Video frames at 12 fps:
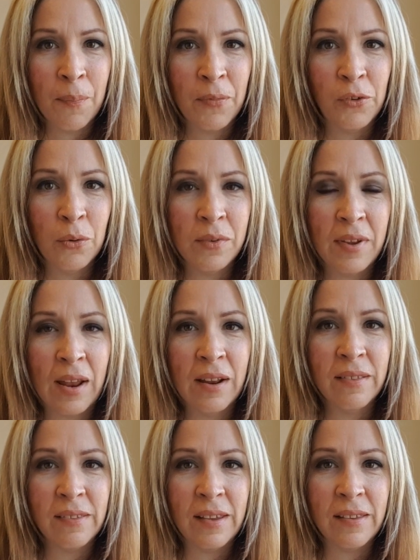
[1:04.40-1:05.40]
certain
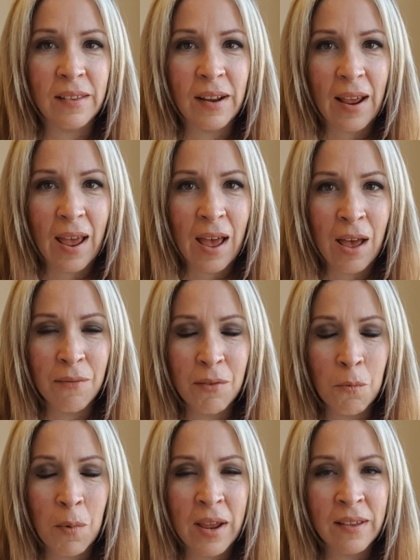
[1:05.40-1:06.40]
tendencies that I have
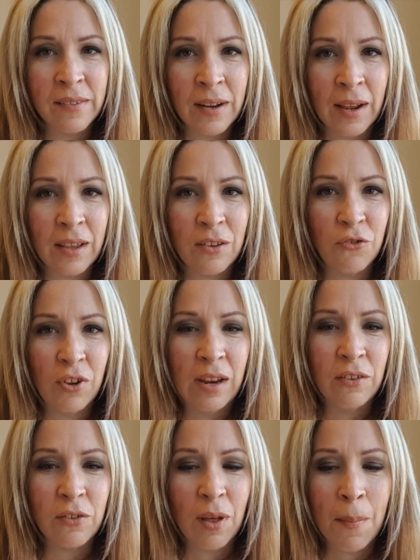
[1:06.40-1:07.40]
and ways that I can
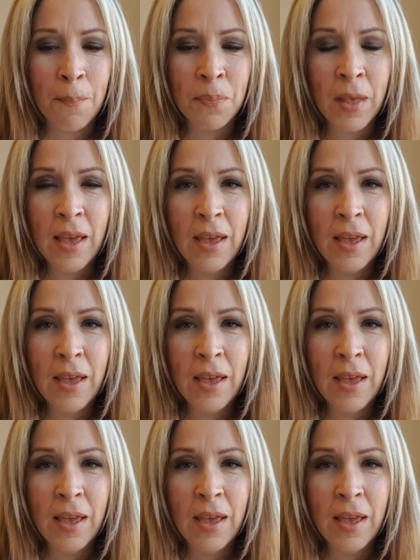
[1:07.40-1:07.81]
change them